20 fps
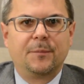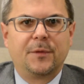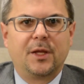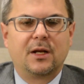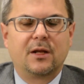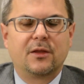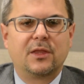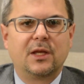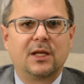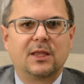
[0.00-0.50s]

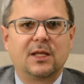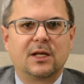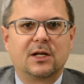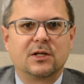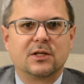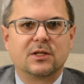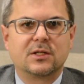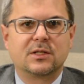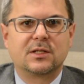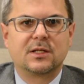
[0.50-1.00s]
And I think
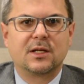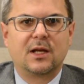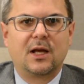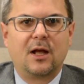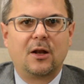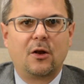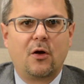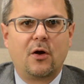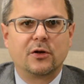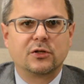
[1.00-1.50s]
there's
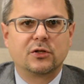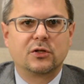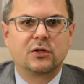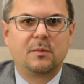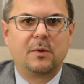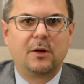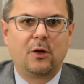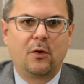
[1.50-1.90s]
a lot to be